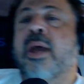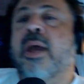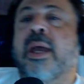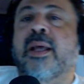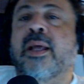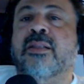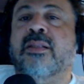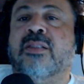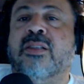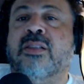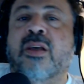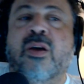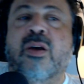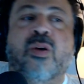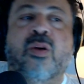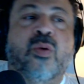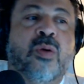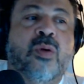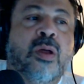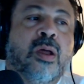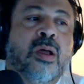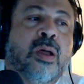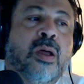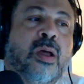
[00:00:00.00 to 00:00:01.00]
And
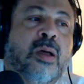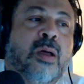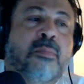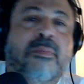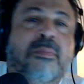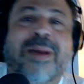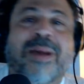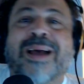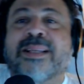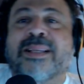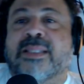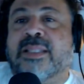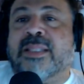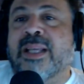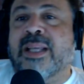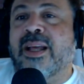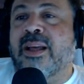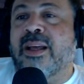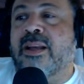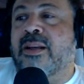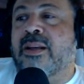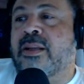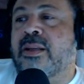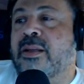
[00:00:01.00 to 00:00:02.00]
so my
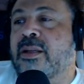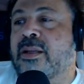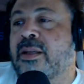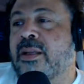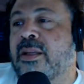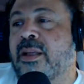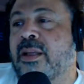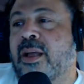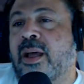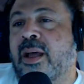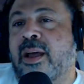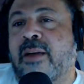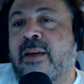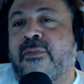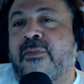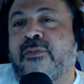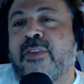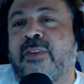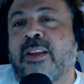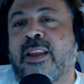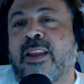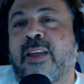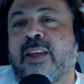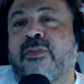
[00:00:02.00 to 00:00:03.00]
son, uh,
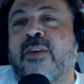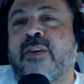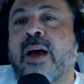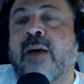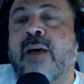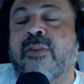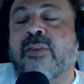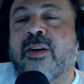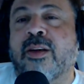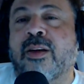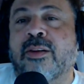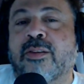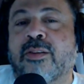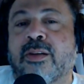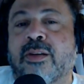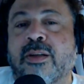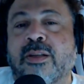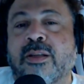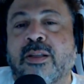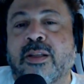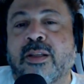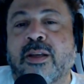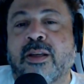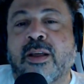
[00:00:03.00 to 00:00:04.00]
Philly 500,
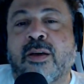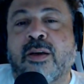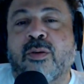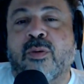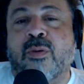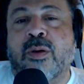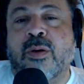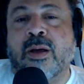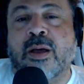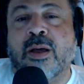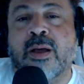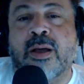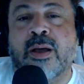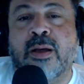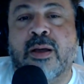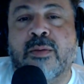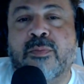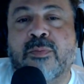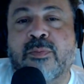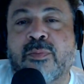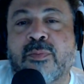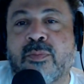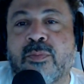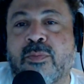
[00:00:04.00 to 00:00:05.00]
you know,
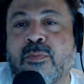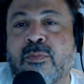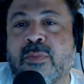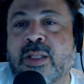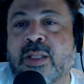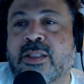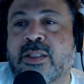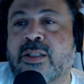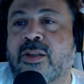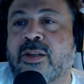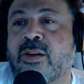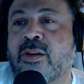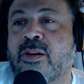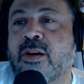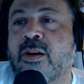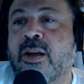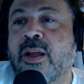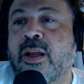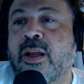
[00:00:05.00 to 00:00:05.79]
um, Mr.